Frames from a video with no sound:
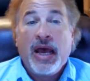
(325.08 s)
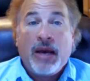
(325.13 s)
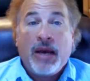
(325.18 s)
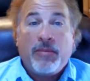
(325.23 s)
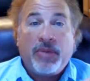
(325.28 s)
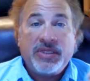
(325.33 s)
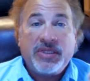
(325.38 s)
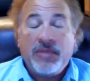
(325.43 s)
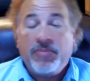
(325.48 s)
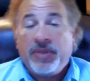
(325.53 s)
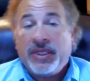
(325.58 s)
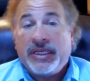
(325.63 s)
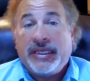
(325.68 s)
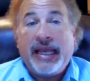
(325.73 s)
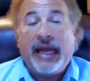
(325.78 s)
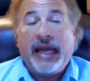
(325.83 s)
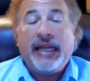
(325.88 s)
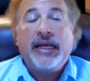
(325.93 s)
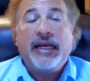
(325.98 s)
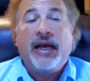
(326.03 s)
But simply
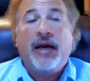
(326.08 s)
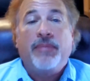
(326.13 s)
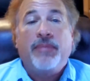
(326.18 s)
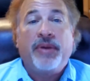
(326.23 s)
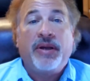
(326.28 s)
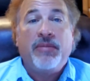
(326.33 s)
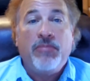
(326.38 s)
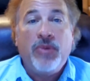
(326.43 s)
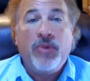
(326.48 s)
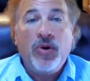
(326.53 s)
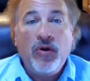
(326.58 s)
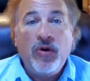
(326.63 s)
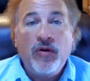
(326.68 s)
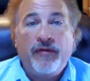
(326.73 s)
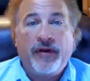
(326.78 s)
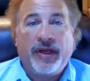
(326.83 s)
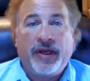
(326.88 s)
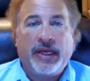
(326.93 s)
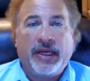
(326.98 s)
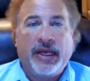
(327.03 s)
getting up and
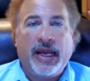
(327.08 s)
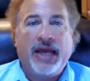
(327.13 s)
moving